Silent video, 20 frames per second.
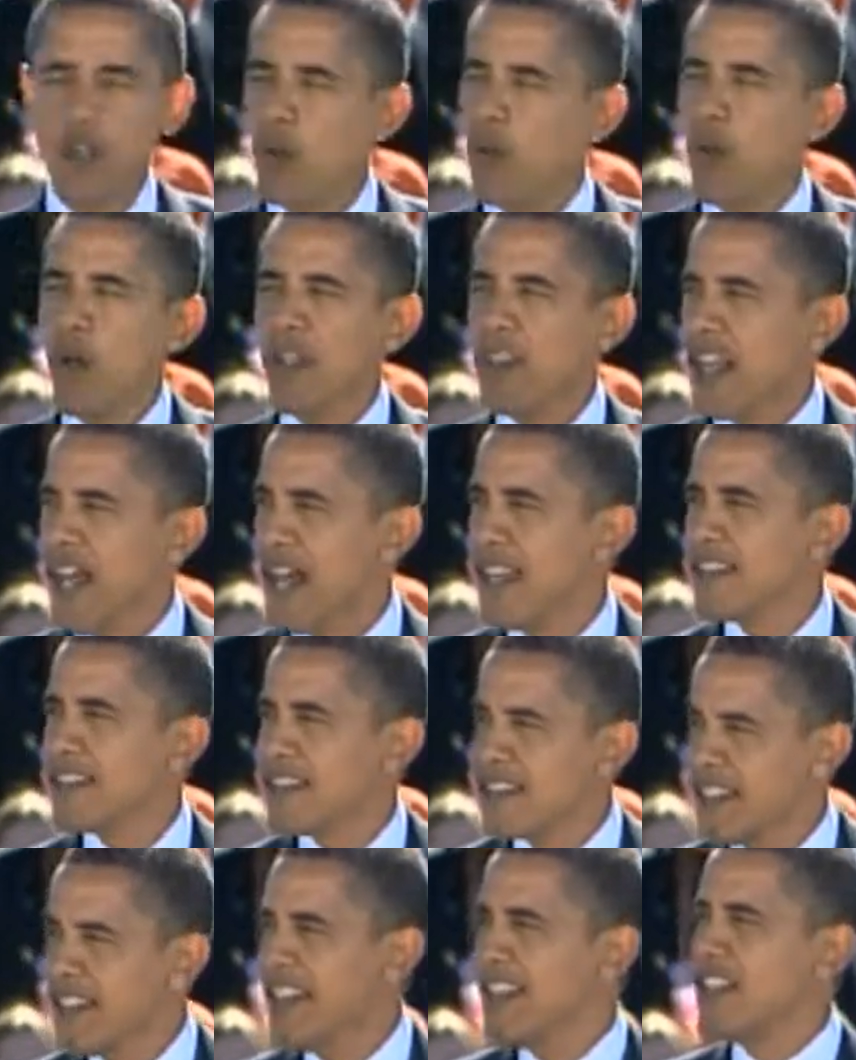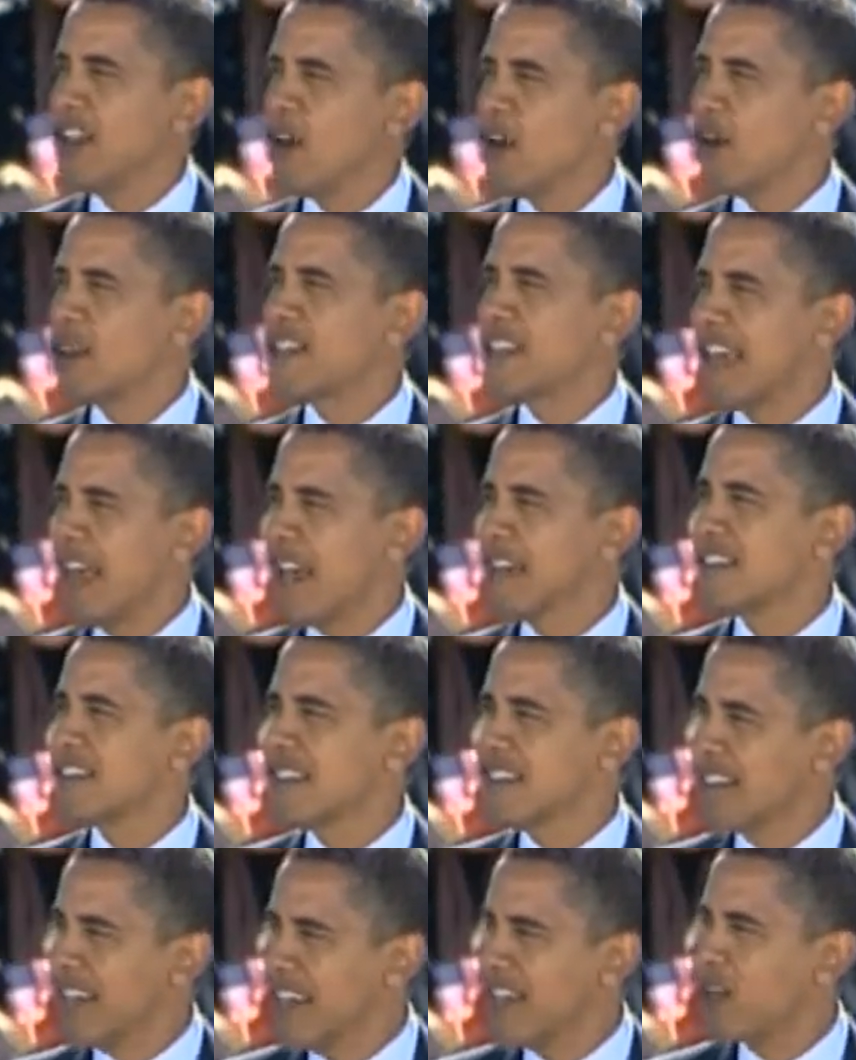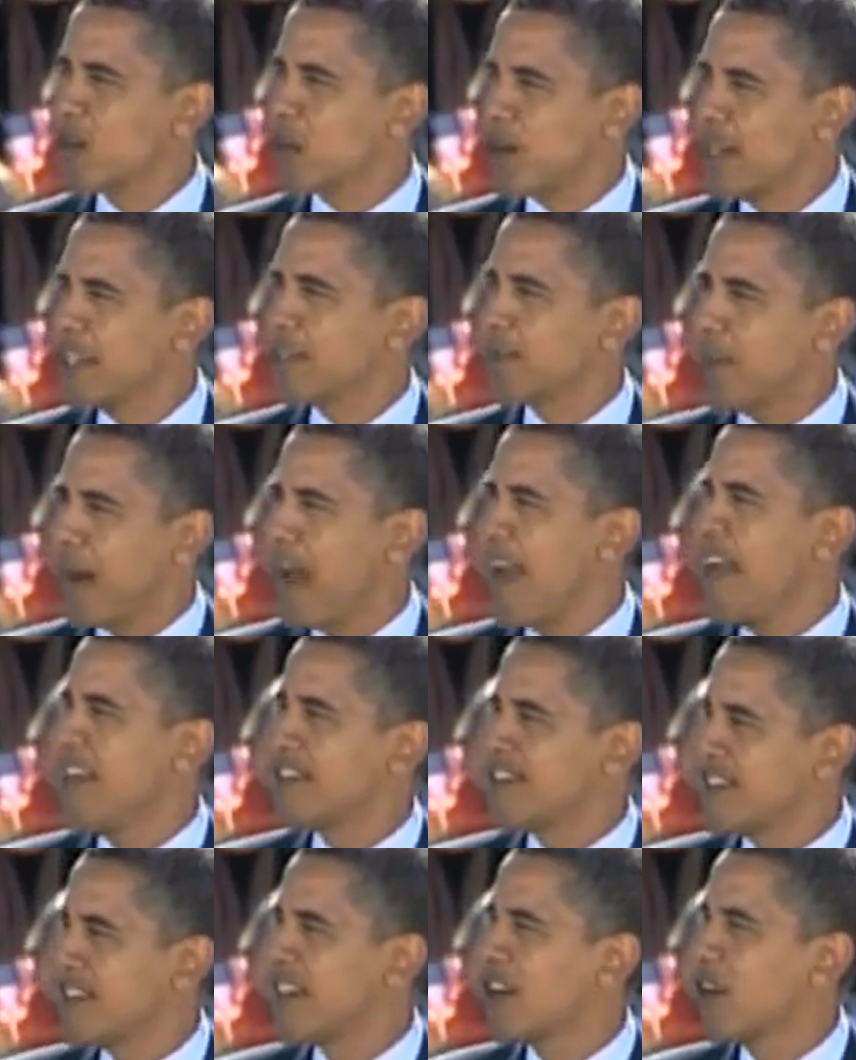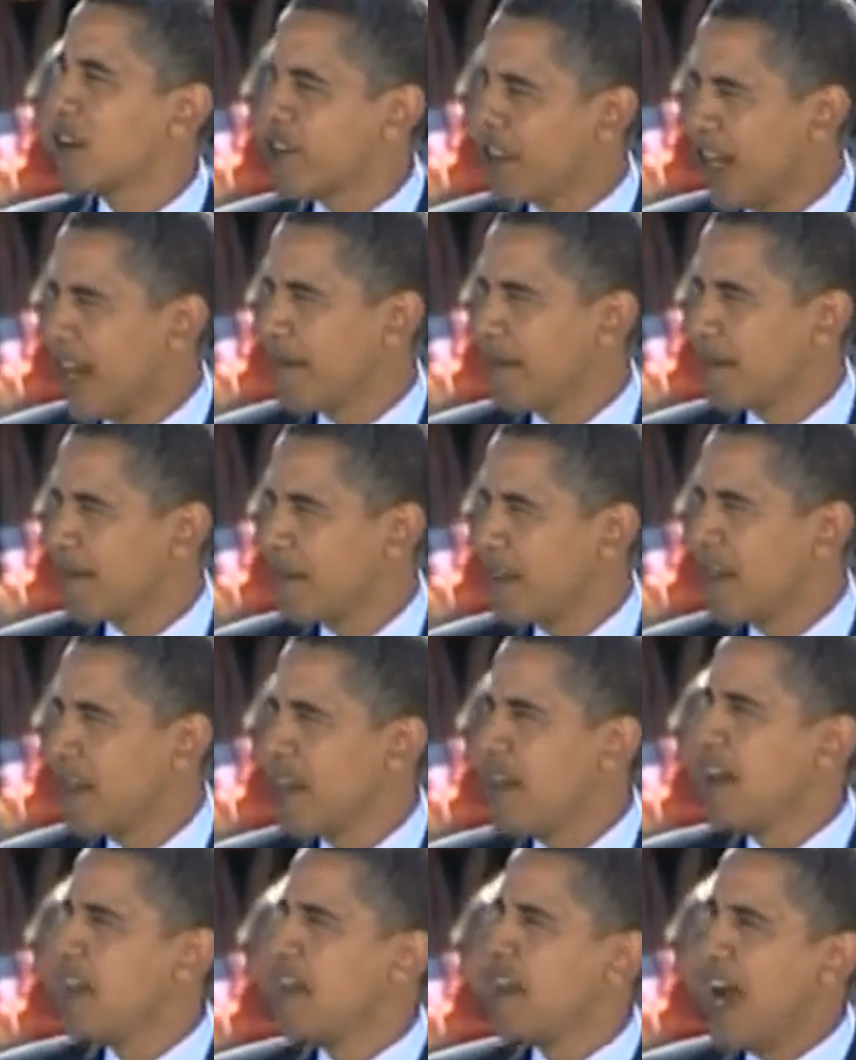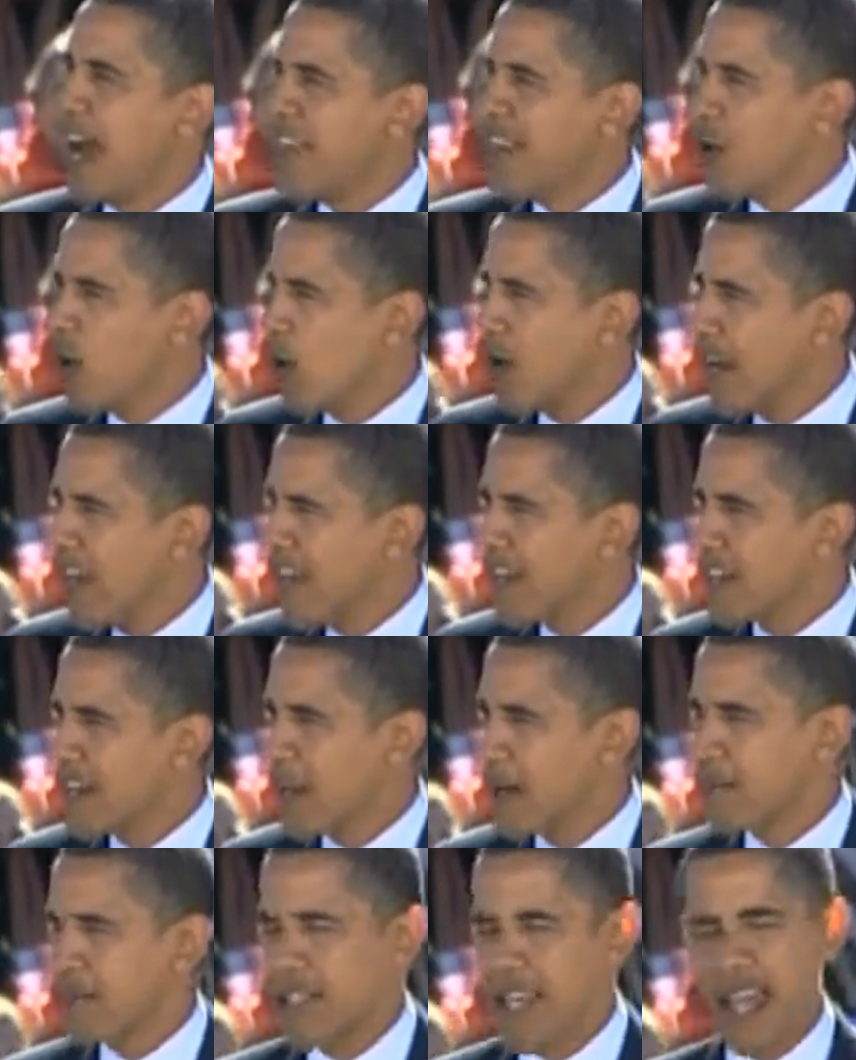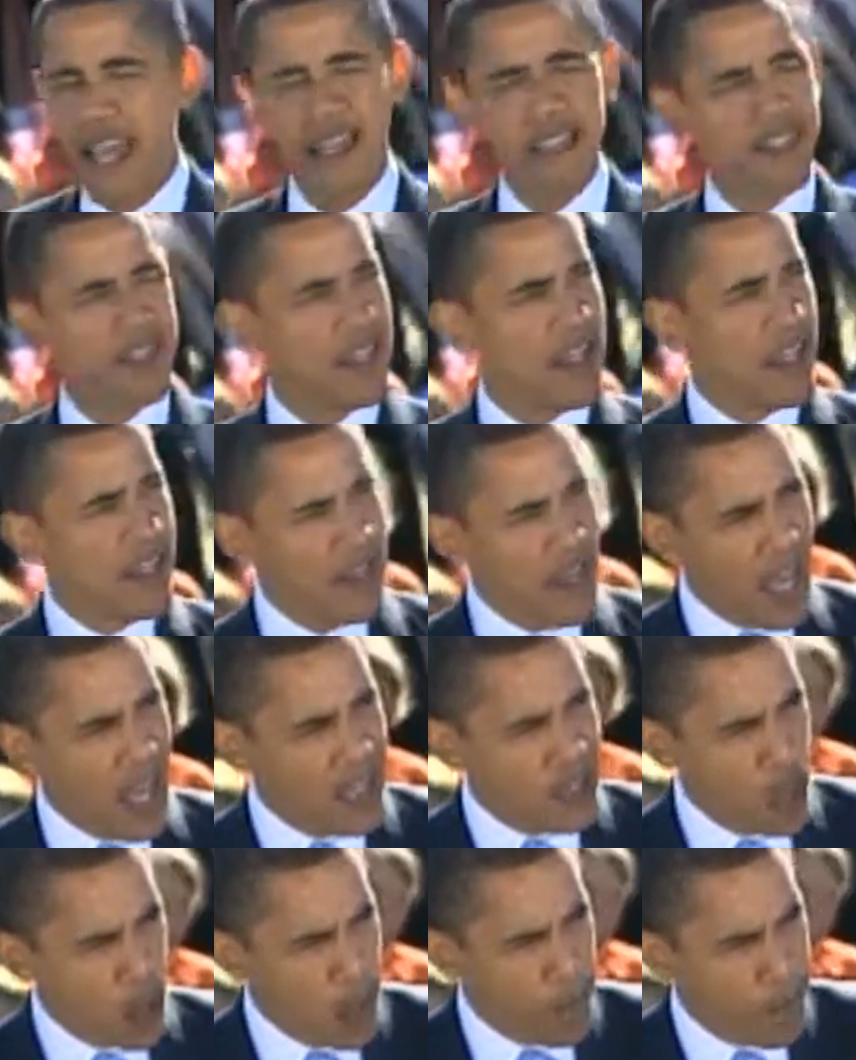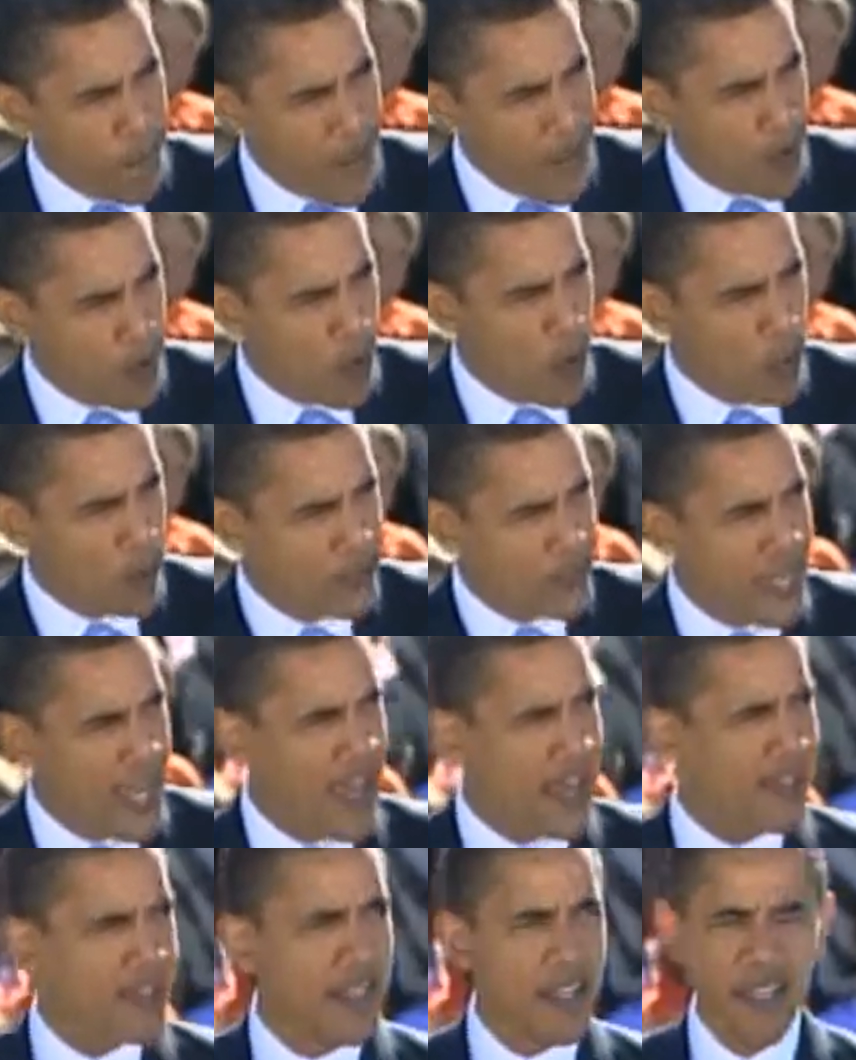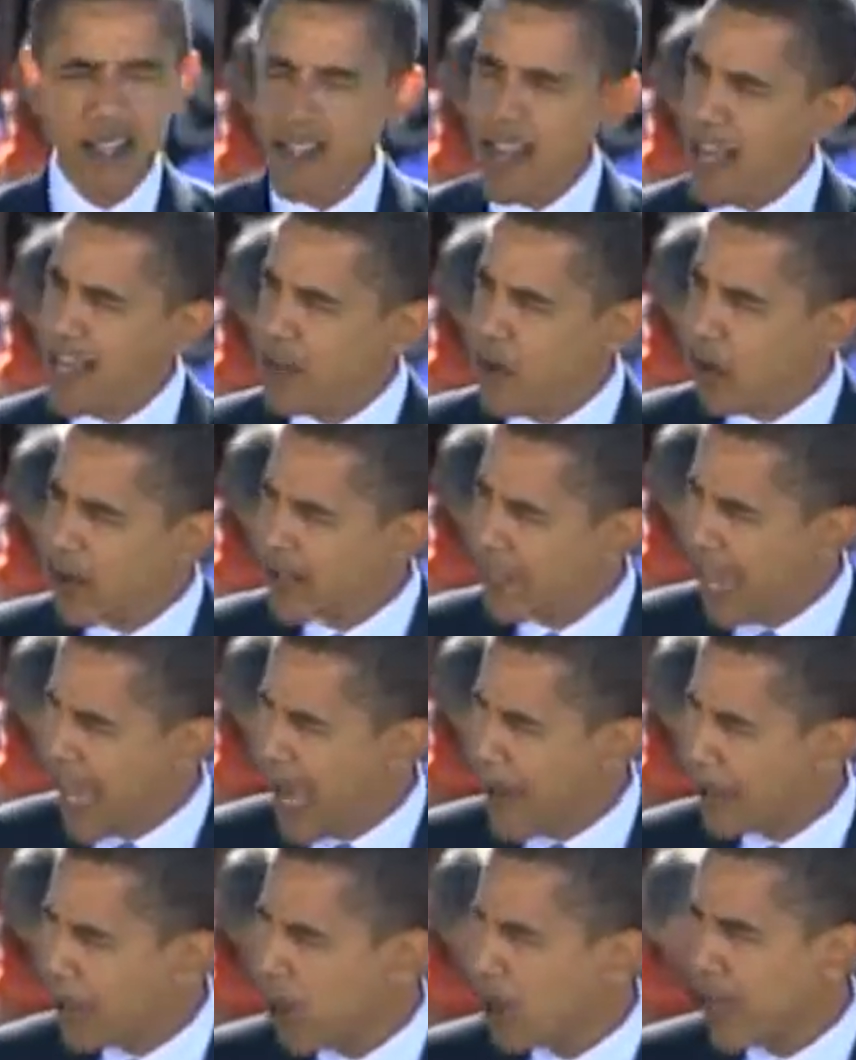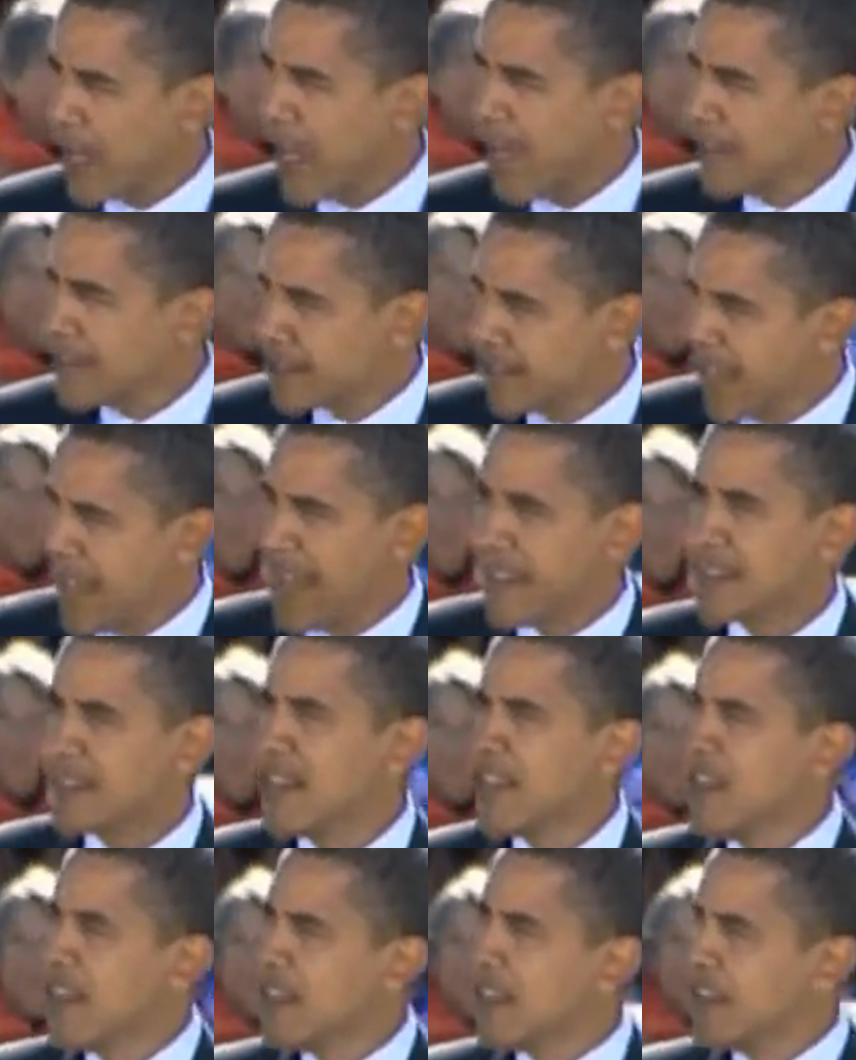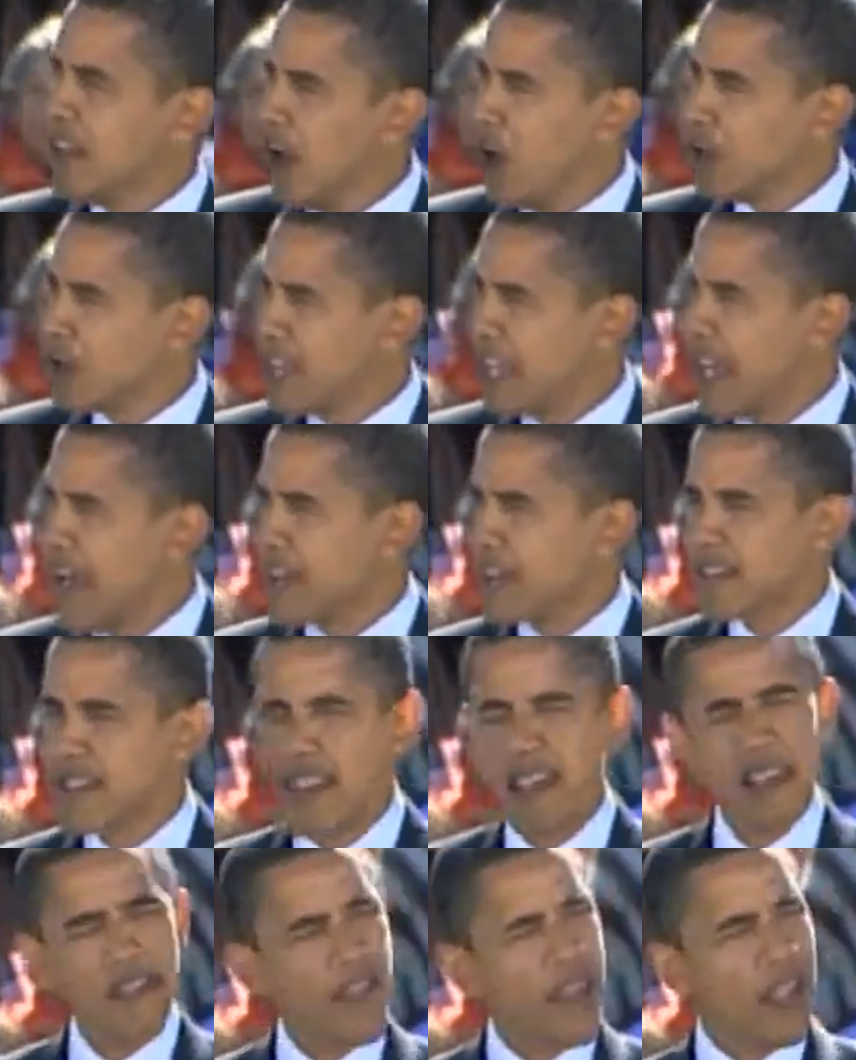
you will not see your taxes increased by a single dime not your income tax, not your payroll tax, not your capital gains tax, no tax.